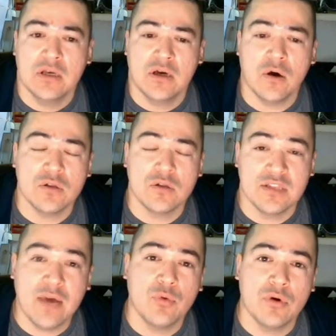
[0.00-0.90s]
a whole
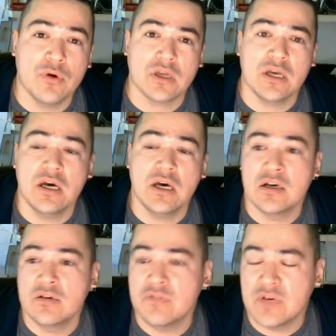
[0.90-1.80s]
network
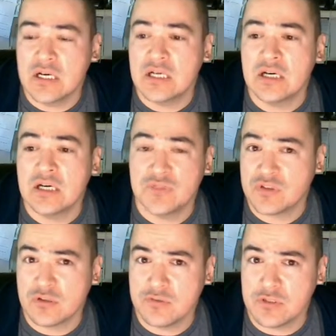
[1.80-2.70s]
of
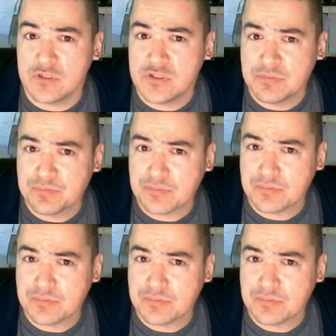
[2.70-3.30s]
servers.